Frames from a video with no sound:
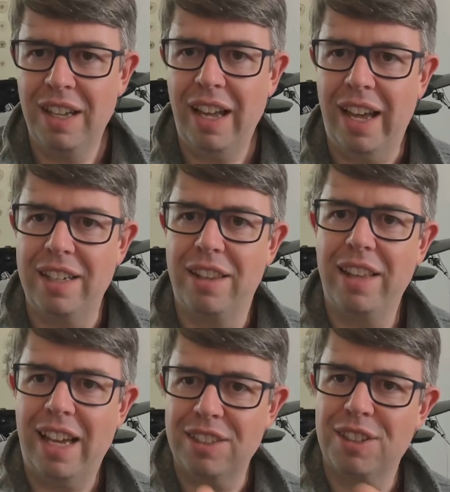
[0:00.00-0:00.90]
and
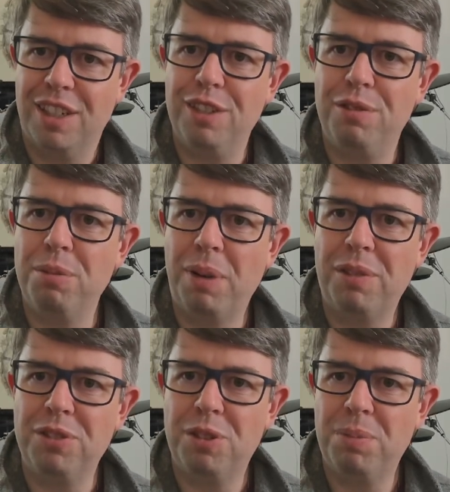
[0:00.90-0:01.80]
that side of the
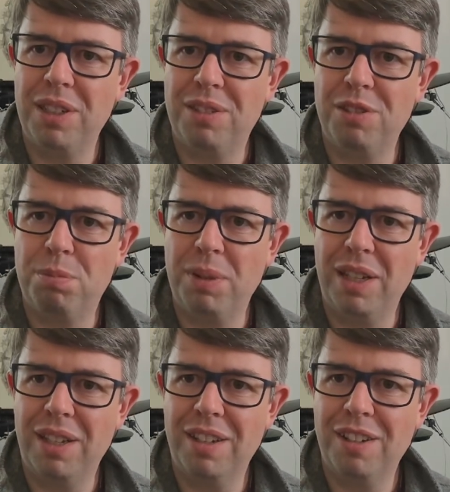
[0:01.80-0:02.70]
buffered splitter as
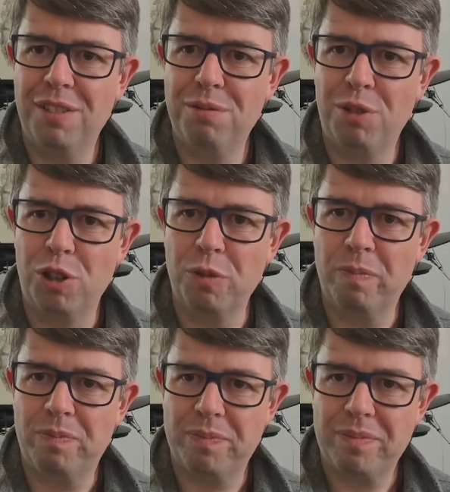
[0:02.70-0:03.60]
being
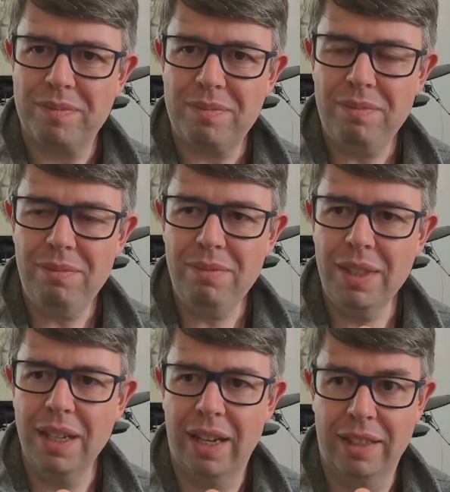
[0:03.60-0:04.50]
wrong.
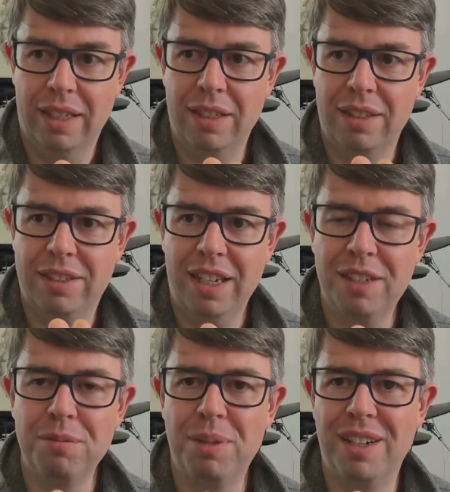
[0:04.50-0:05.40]
And then the
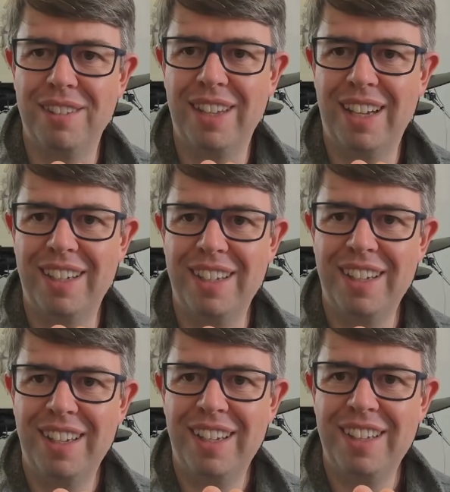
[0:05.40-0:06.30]
second part of that
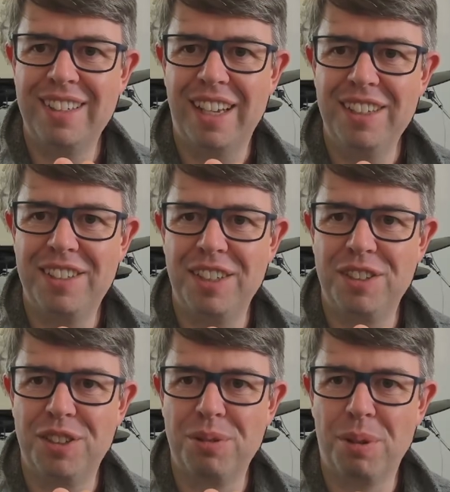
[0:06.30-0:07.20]
test
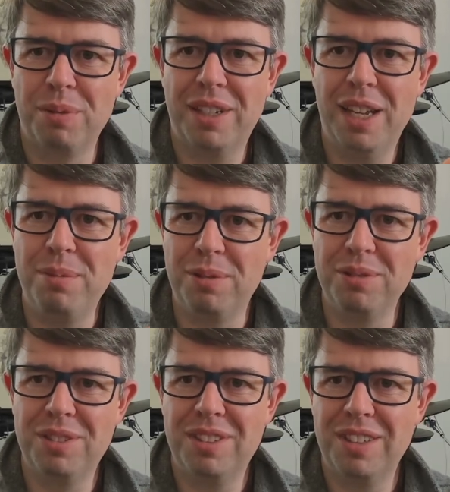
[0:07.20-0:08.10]
is to swap the
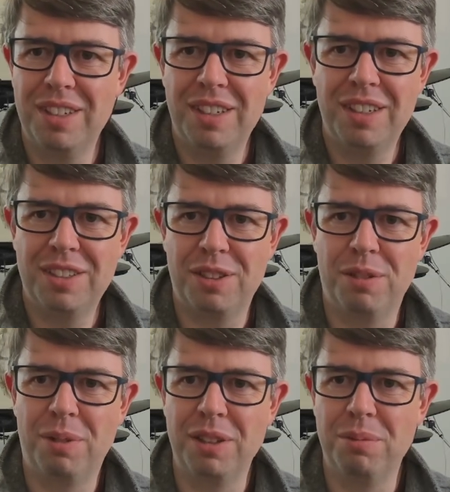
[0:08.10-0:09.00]
cables. So
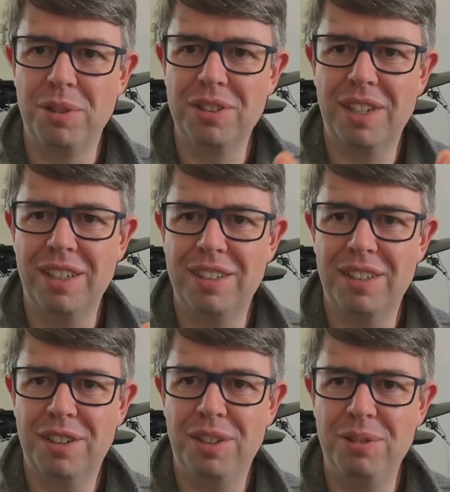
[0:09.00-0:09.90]
the one that was going to
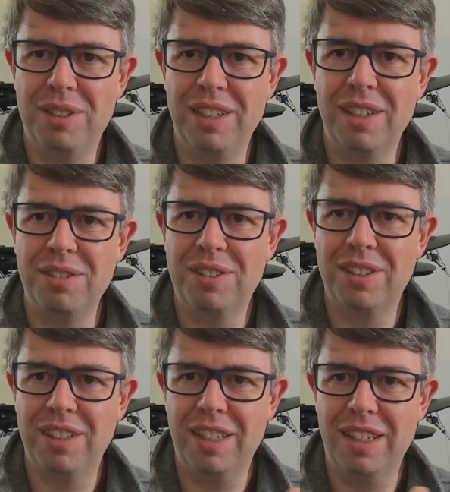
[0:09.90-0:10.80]
the QC goes
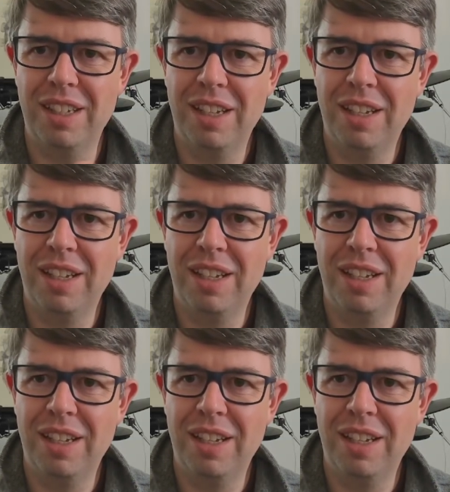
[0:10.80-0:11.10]
to the